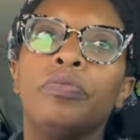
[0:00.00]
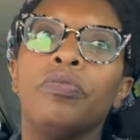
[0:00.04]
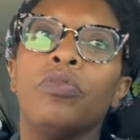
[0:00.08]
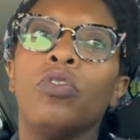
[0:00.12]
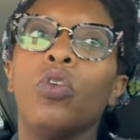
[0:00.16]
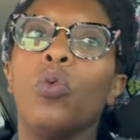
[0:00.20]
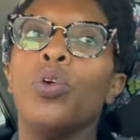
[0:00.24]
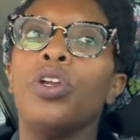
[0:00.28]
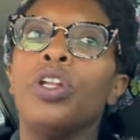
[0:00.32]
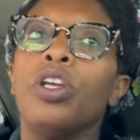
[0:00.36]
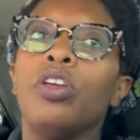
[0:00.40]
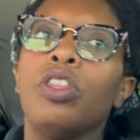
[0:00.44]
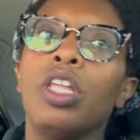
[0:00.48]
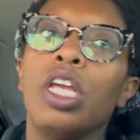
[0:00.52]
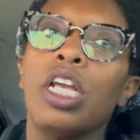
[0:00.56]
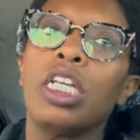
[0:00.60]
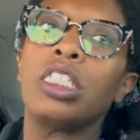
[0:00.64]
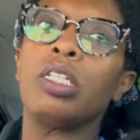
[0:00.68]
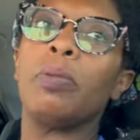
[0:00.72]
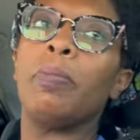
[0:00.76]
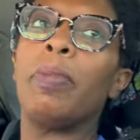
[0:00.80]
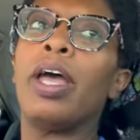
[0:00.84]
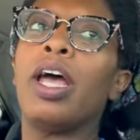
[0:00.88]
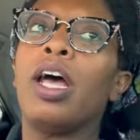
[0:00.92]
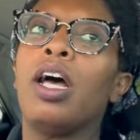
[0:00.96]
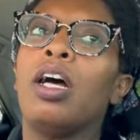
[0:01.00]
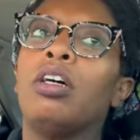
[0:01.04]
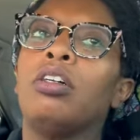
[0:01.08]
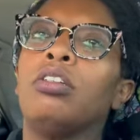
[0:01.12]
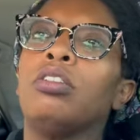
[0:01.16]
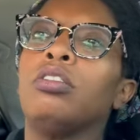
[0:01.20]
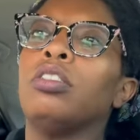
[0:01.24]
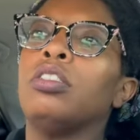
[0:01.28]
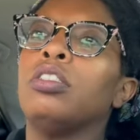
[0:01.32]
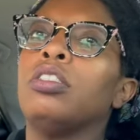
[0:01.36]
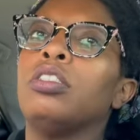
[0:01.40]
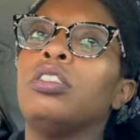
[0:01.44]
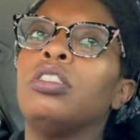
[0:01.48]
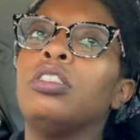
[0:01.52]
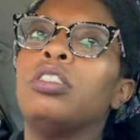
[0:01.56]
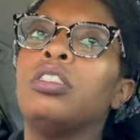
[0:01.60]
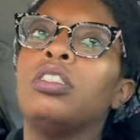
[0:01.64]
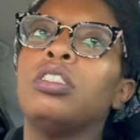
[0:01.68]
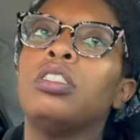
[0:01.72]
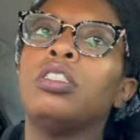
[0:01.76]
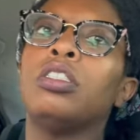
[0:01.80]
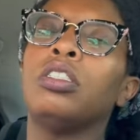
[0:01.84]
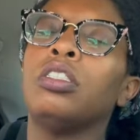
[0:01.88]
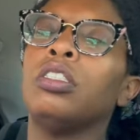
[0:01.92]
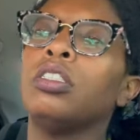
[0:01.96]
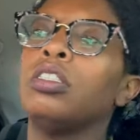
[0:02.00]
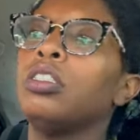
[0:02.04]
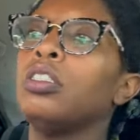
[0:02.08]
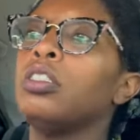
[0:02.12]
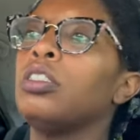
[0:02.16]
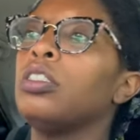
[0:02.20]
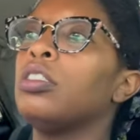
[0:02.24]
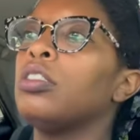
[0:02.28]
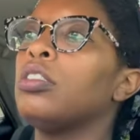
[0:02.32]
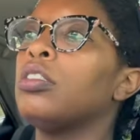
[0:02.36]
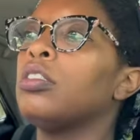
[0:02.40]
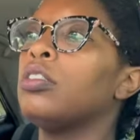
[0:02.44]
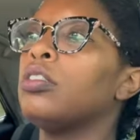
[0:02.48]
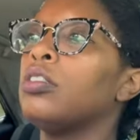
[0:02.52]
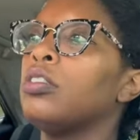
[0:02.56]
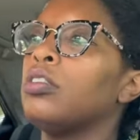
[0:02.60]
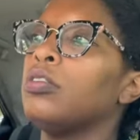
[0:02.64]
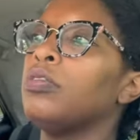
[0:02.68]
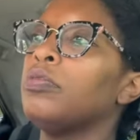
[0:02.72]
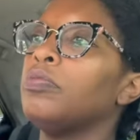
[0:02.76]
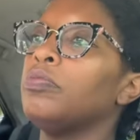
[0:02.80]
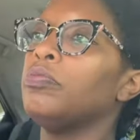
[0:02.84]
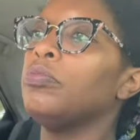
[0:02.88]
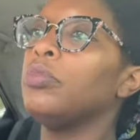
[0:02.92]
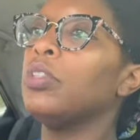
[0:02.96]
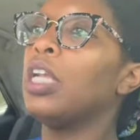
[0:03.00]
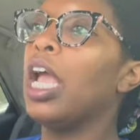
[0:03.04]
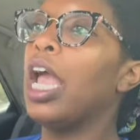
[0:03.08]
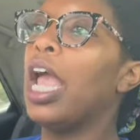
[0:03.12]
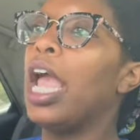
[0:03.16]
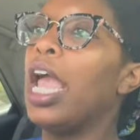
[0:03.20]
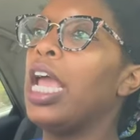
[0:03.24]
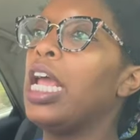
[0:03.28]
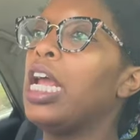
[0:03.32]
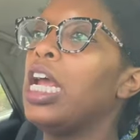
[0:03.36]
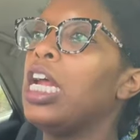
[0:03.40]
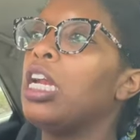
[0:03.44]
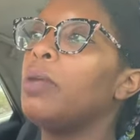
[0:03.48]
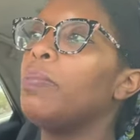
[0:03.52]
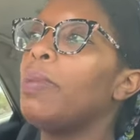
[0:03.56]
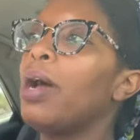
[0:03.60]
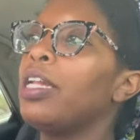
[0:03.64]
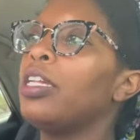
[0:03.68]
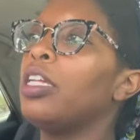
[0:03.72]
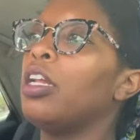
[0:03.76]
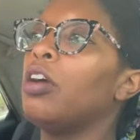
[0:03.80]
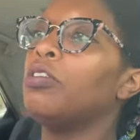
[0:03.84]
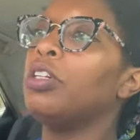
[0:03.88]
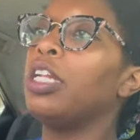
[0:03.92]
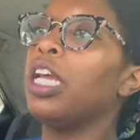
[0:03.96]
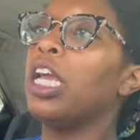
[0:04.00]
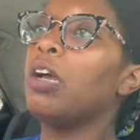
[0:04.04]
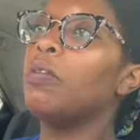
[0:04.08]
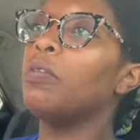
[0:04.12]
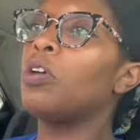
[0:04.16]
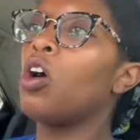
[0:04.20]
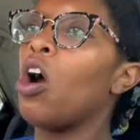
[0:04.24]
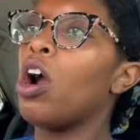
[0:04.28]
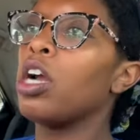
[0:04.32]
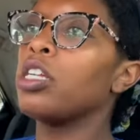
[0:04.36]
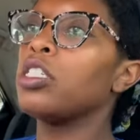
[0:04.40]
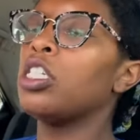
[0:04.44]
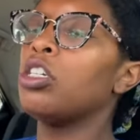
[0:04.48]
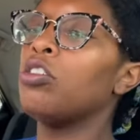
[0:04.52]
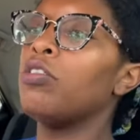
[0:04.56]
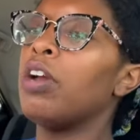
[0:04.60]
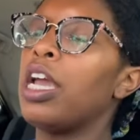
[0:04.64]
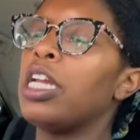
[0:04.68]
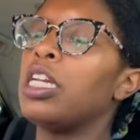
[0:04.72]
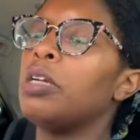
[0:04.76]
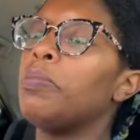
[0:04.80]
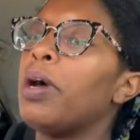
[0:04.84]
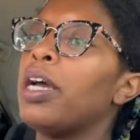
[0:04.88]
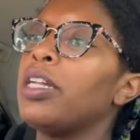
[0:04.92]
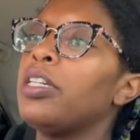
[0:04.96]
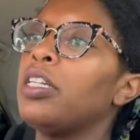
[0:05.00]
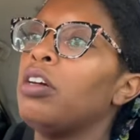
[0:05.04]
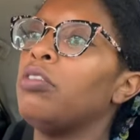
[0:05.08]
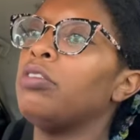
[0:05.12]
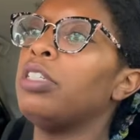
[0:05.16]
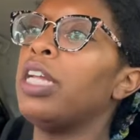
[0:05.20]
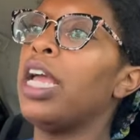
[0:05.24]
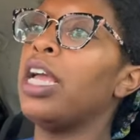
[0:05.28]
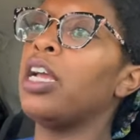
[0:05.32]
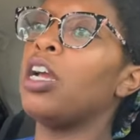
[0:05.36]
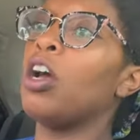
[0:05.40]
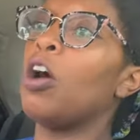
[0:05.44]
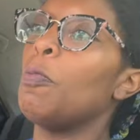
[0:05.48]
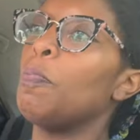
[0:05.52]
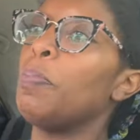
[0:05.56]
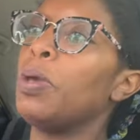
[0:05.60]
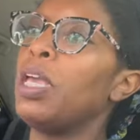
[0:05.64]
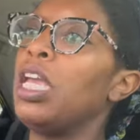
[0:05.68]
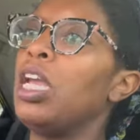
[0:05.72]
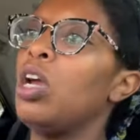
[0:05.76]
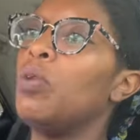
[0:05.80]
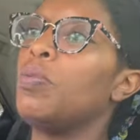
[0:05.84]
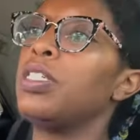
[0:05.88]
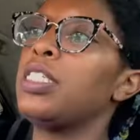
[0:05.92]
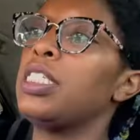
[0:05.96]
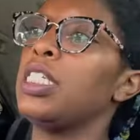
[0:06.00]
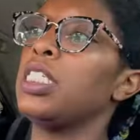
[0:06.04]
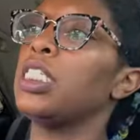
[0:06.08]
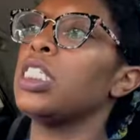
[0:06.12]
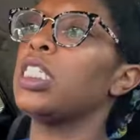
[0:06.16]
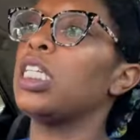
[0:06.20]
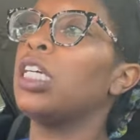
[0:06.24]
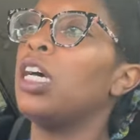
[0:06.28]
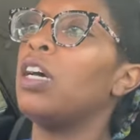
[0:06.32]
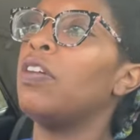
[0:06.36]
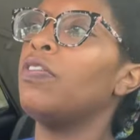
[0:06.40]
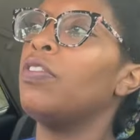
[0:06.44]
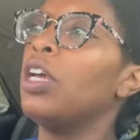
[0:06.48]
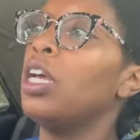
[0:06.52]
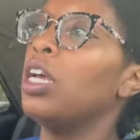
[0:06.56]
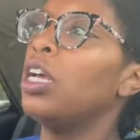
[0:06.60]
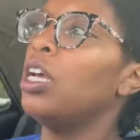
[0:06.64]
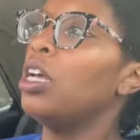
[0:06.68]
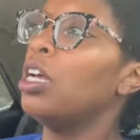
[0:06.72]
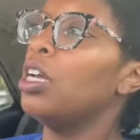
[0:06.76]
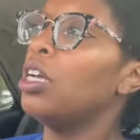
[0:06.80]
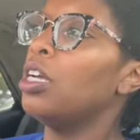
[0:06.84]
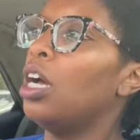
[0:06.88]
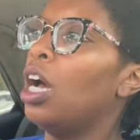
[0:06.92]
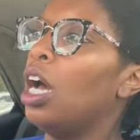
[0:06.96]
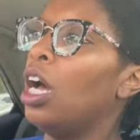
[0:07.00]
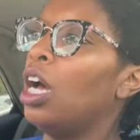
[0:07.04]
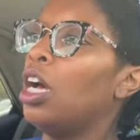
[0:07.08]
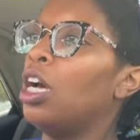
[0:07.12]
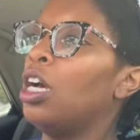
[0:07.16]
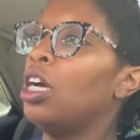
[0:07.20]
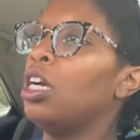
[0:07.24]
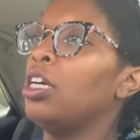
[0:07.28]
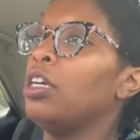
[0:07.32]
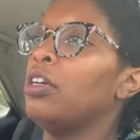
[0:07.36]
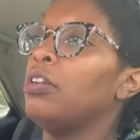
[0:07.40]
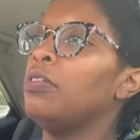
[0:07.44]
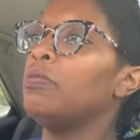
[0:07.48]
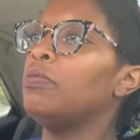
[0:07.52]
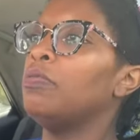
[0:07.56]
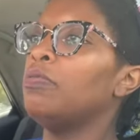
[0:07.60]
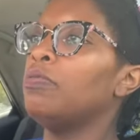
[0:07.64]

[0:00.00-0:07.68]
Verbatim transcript: What? what do you think it's about? I don't know. Feet? Ain't about no damn cartoon. Ain't about no dang on penguins and stuff. Uh,